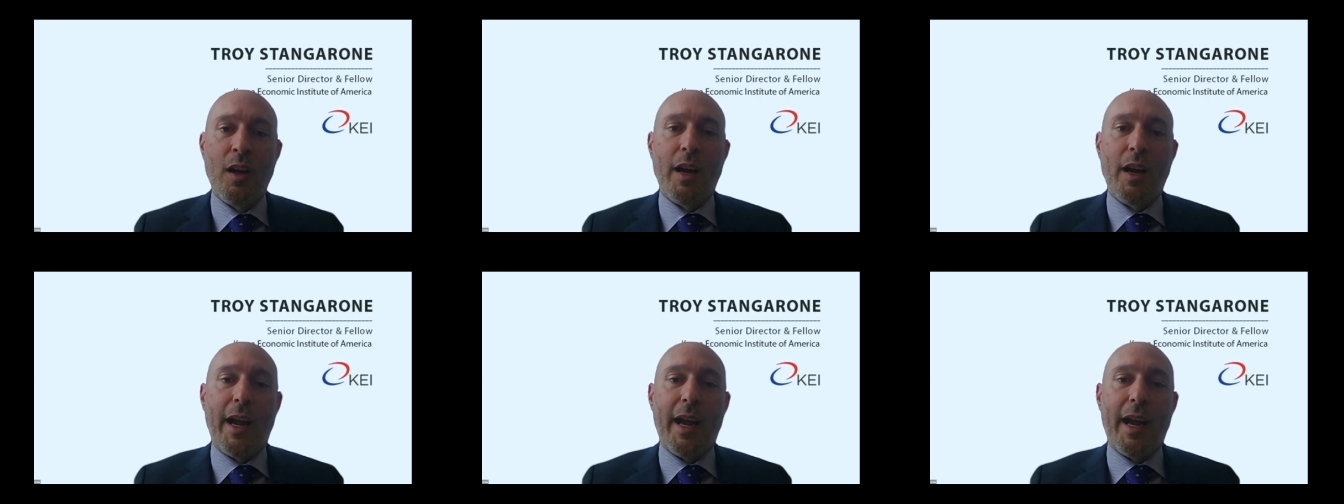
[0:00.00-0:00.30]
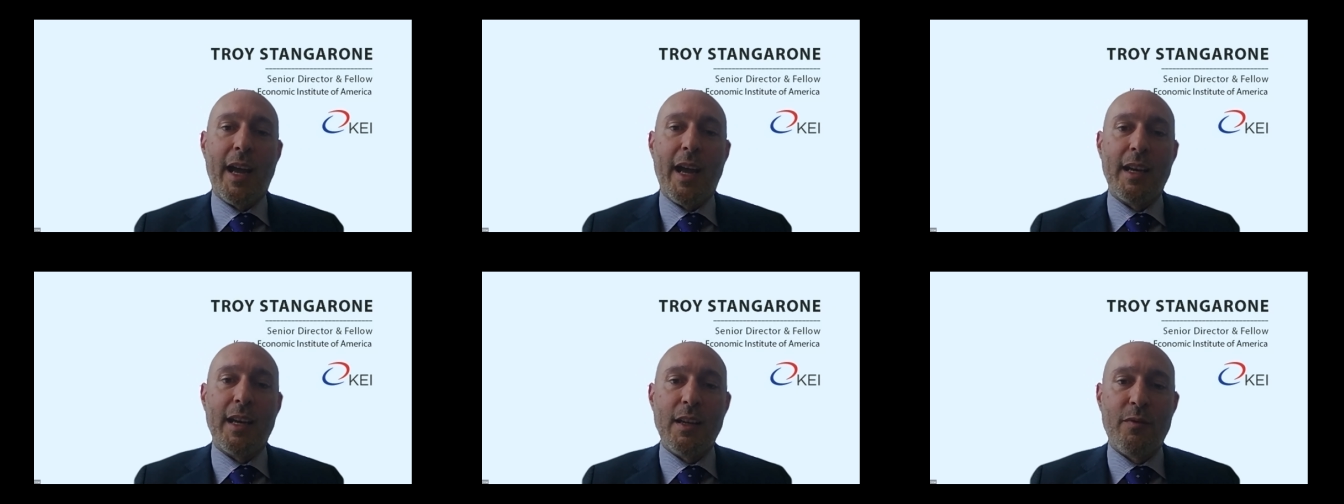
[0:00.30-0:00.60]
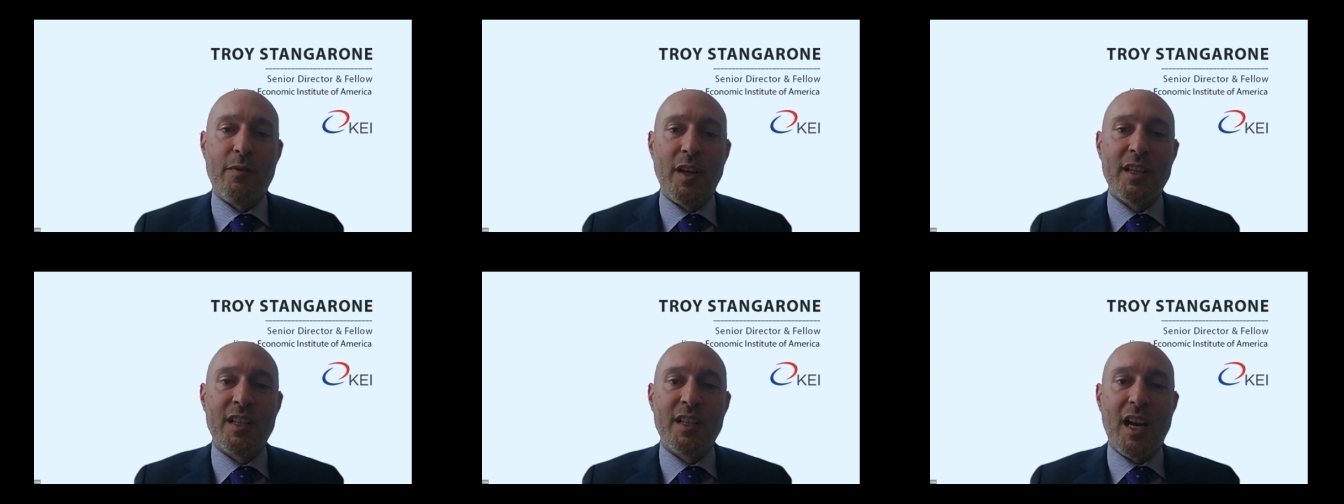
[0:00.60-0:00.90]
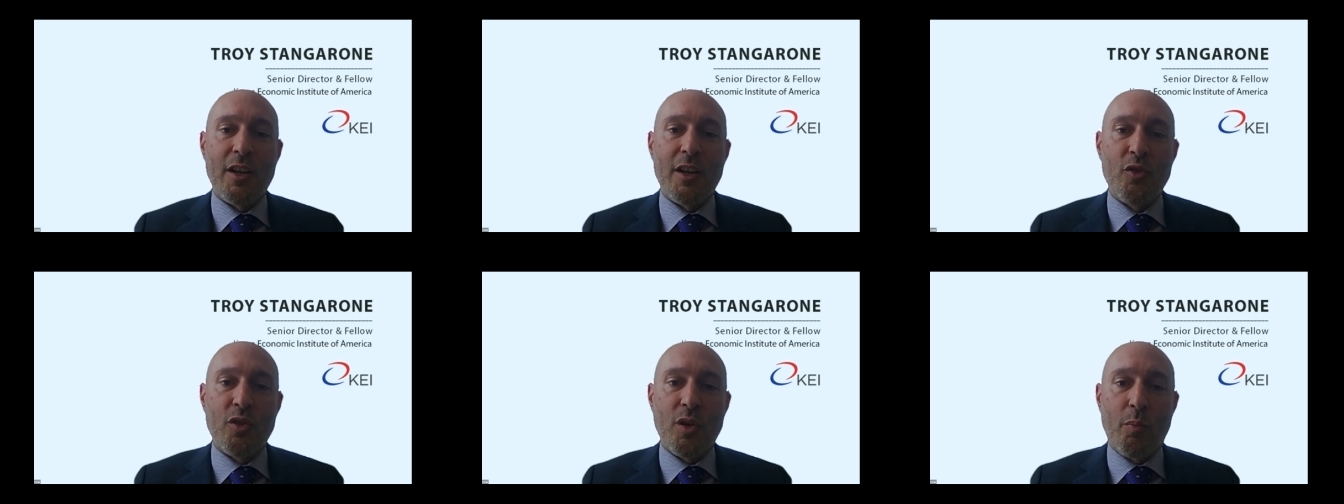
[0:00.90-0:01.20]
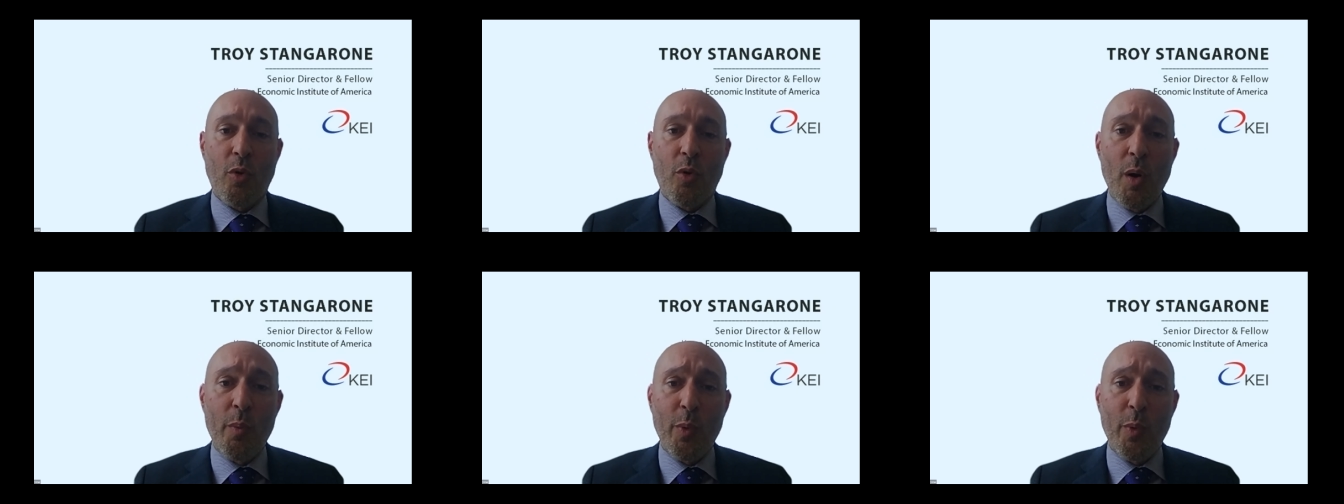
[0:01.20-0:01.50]
And if it's not used
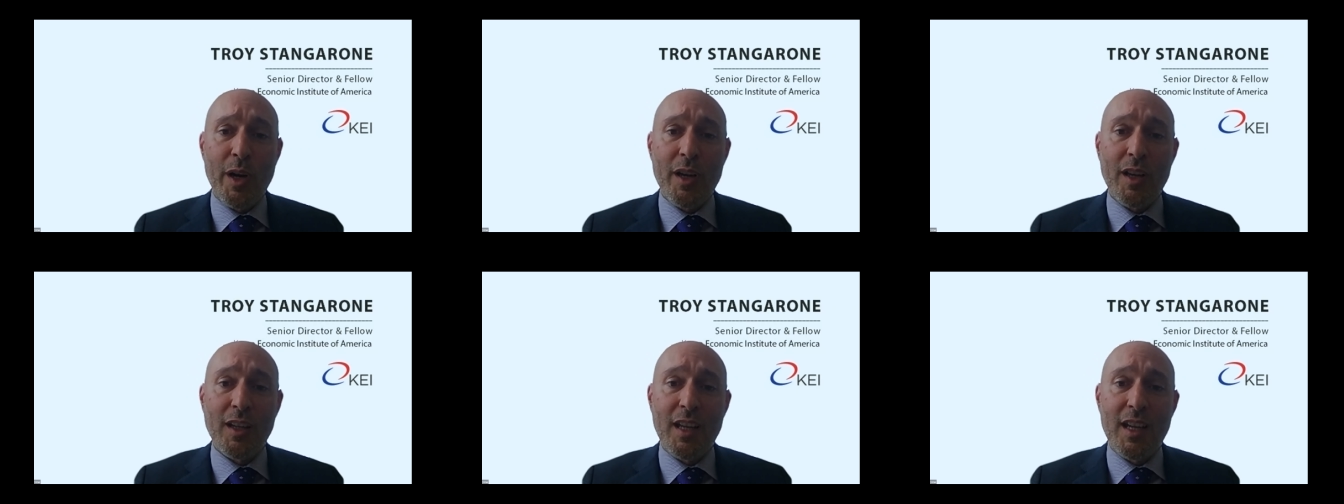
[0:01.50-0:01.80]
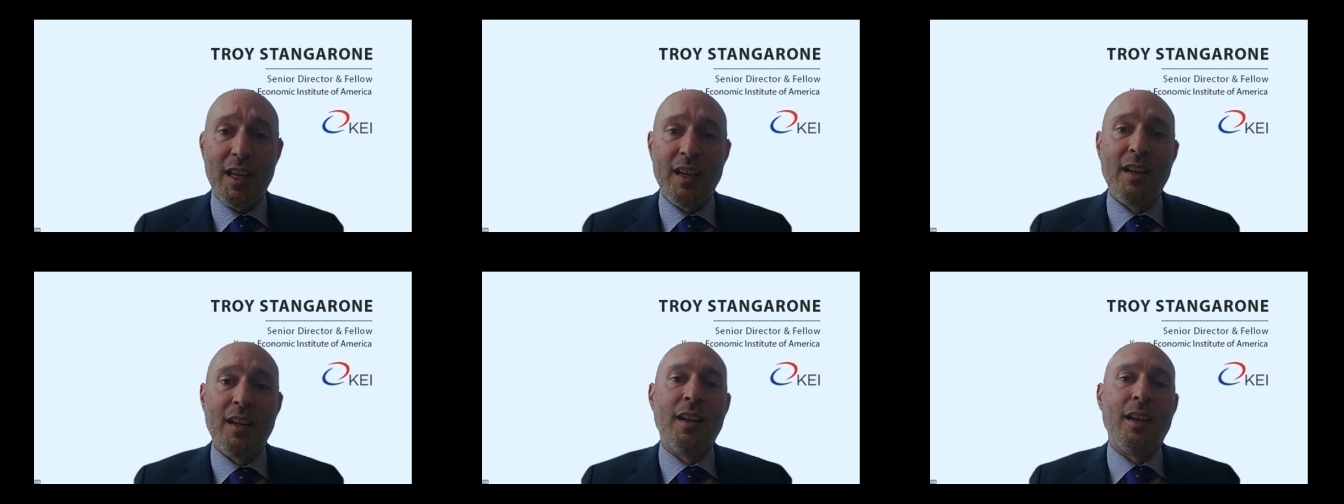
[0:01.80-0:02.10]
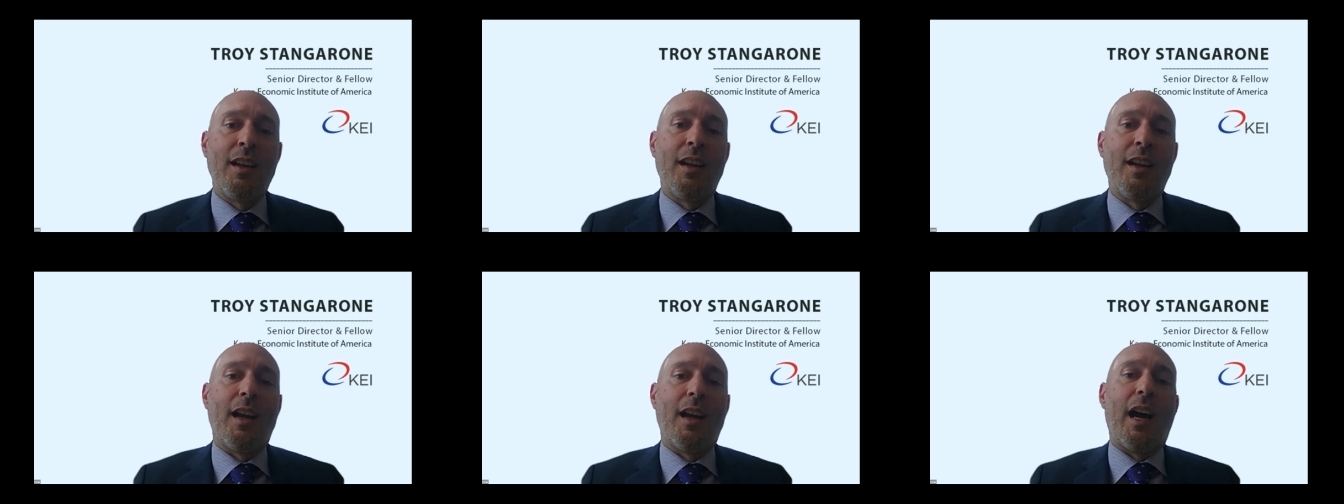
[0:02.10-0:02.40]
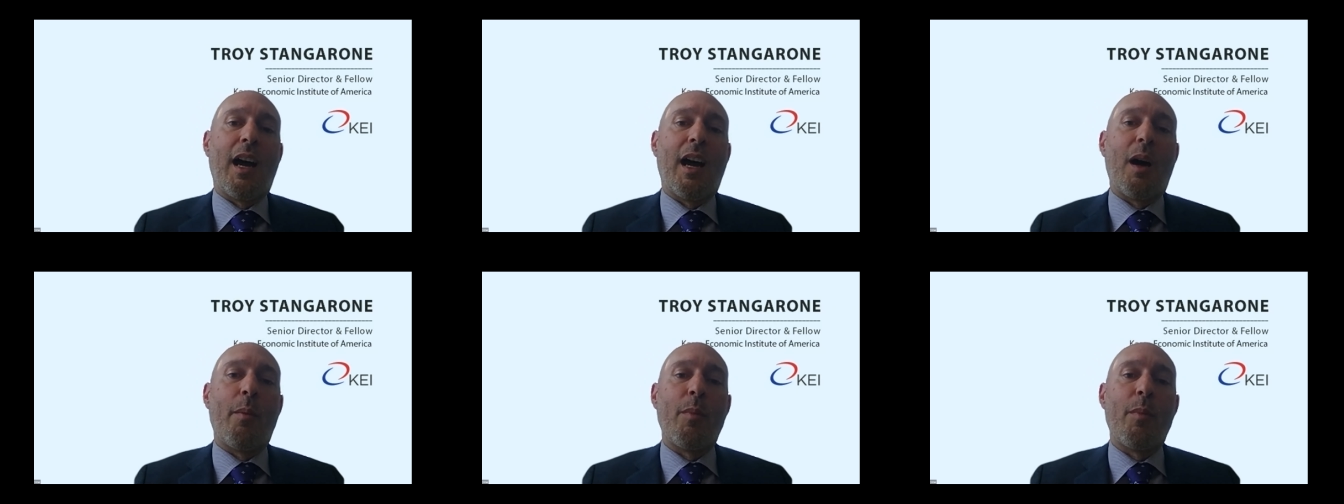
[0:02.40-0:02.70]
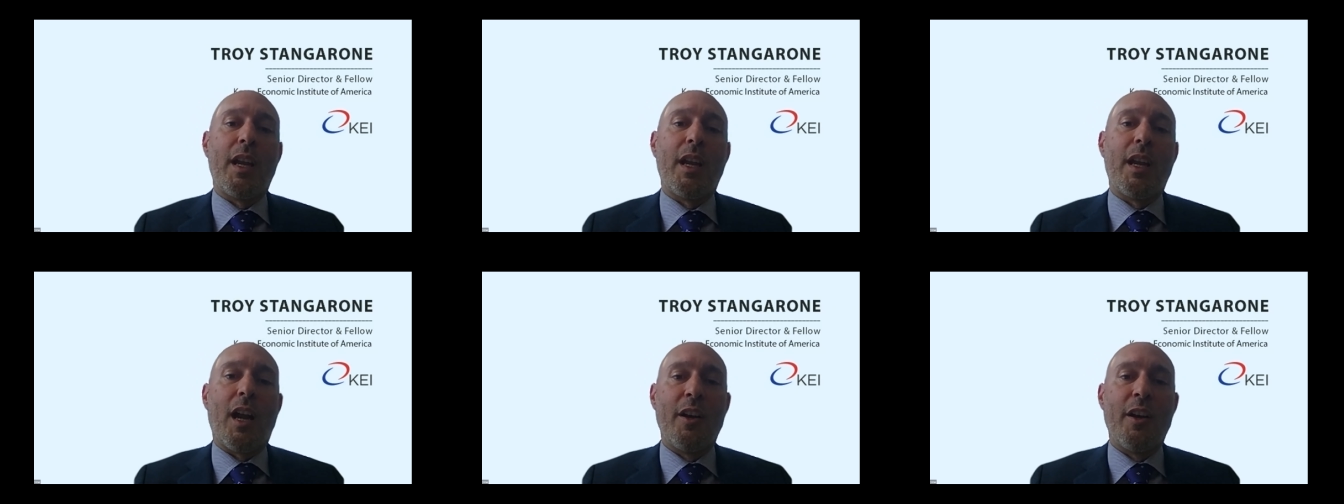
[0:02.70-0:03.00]
appropriately,
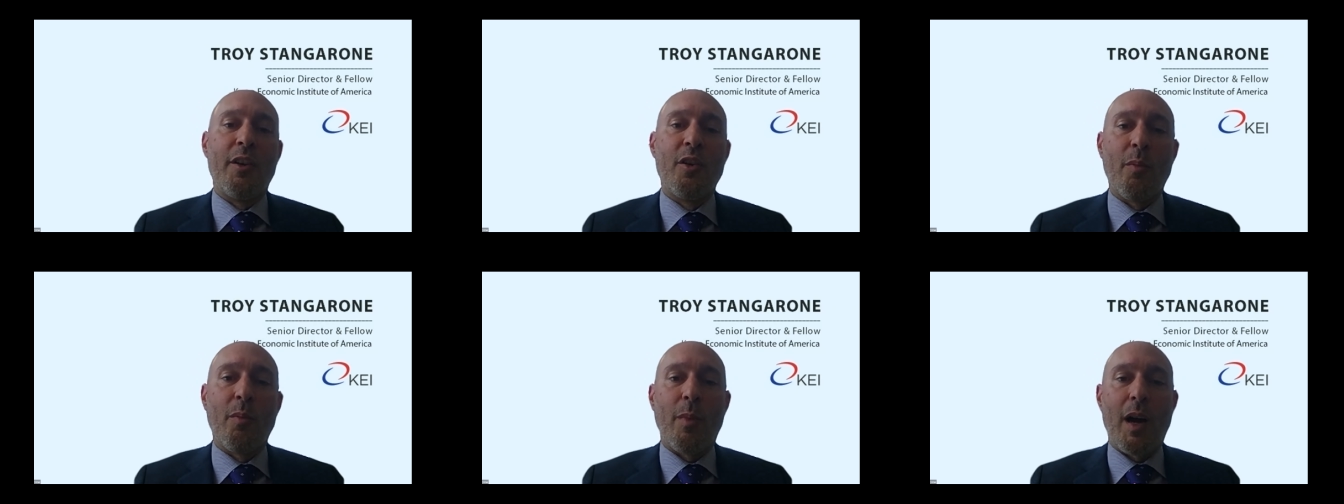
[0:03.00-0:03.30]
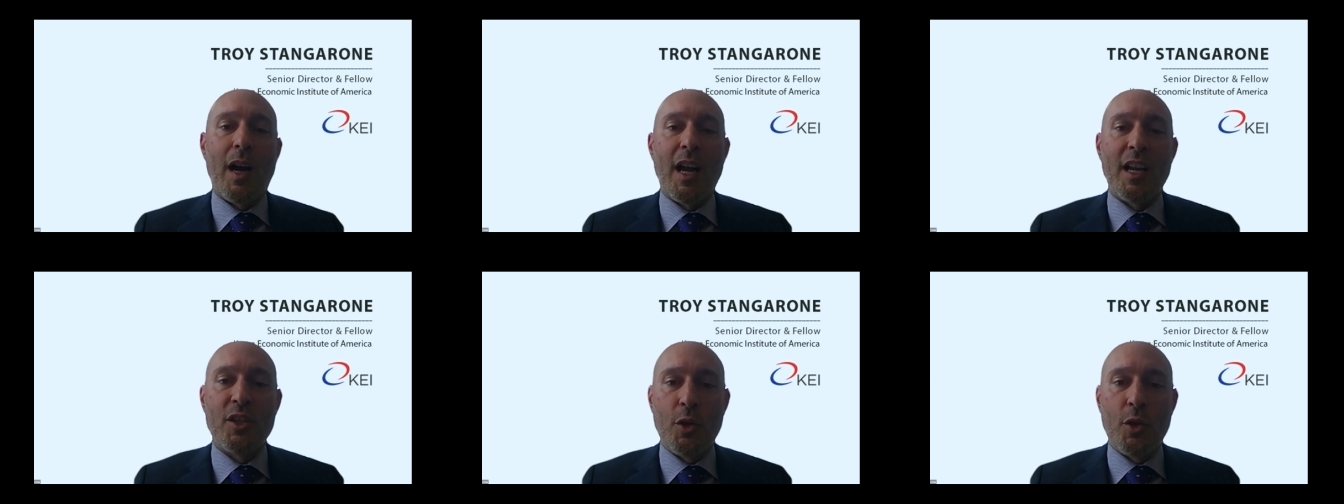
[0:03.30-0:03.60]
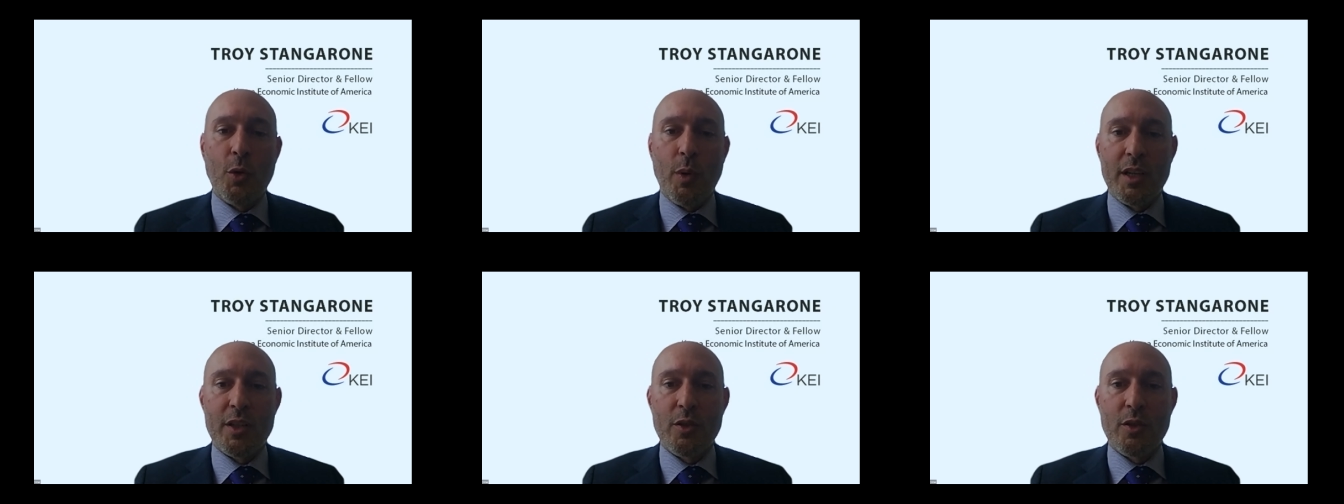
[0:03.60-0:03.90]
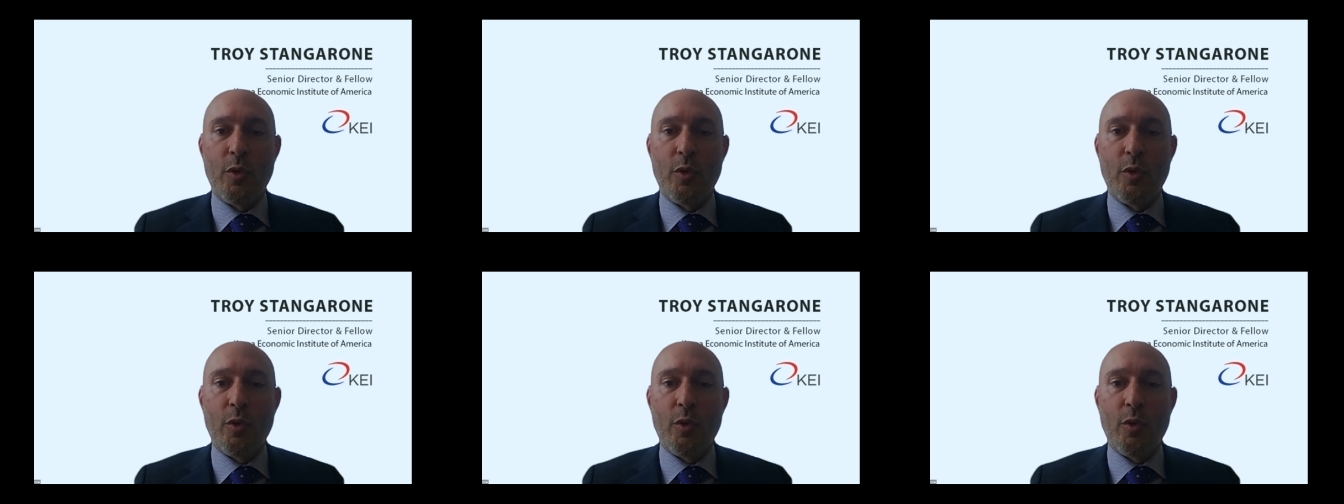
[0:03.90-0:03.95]
it undermines US